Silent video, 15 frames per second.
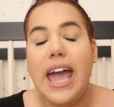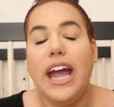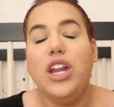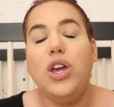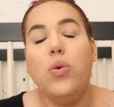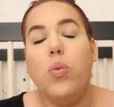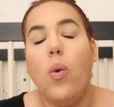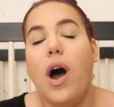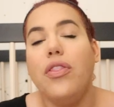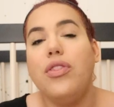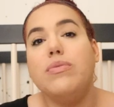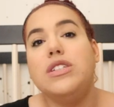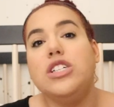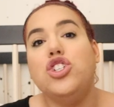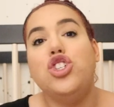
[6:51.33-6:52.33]
and you want
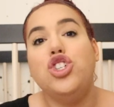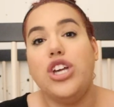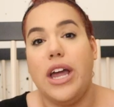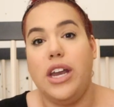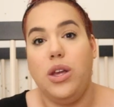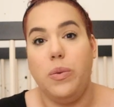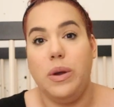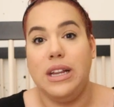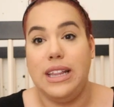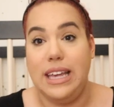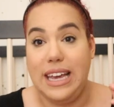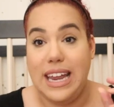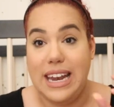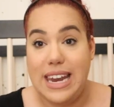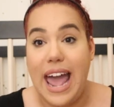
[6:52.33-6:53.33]
them to
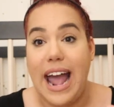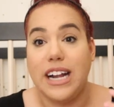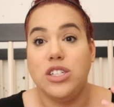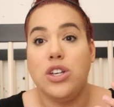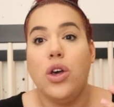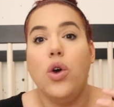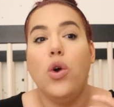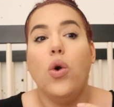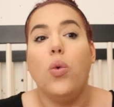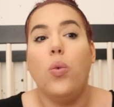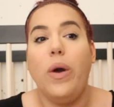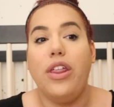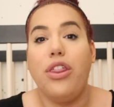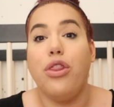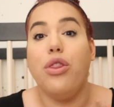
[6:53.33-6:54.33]
genuinely connect
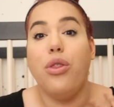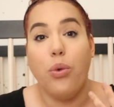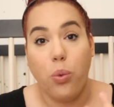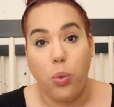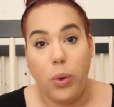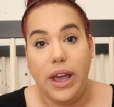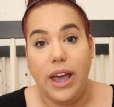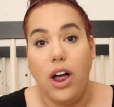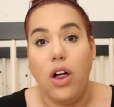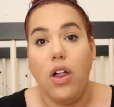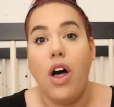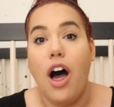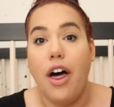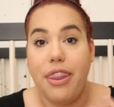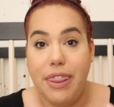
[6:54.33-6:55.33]
with the
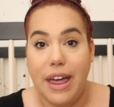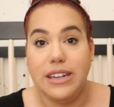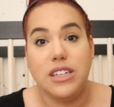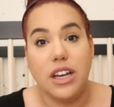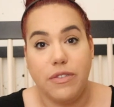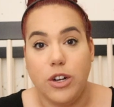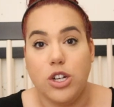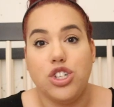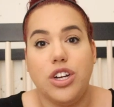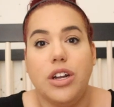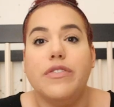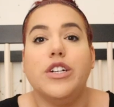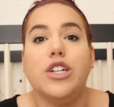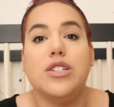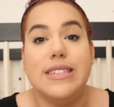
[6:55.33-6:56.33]
real authentic version
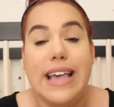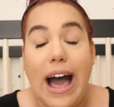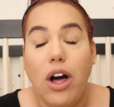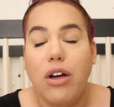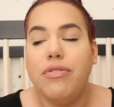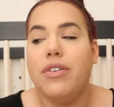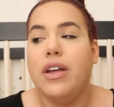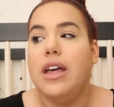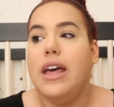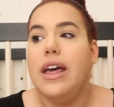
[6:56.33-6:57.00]
of yourself.